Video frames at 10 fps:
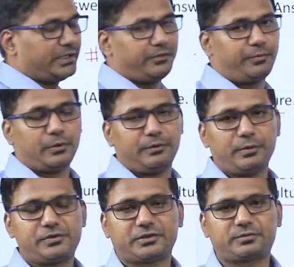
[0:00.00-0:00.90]
if you
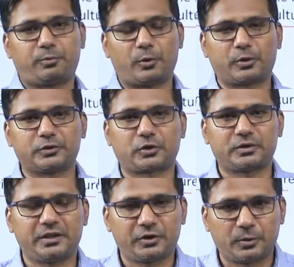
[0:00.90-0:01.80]
just focus on
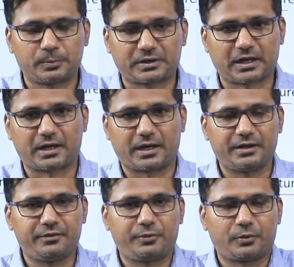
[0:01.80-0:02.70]
the Gupta and
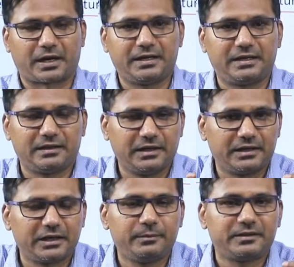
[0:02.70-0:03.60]
if you write
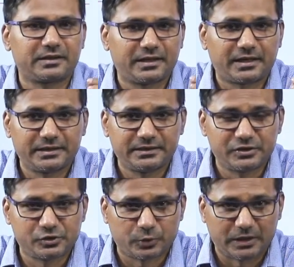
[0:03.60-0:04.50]
little bit regarding the
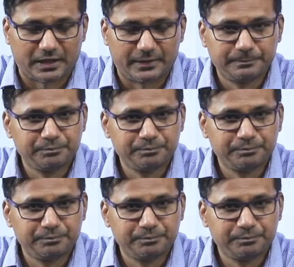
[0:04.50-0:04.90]
Chola,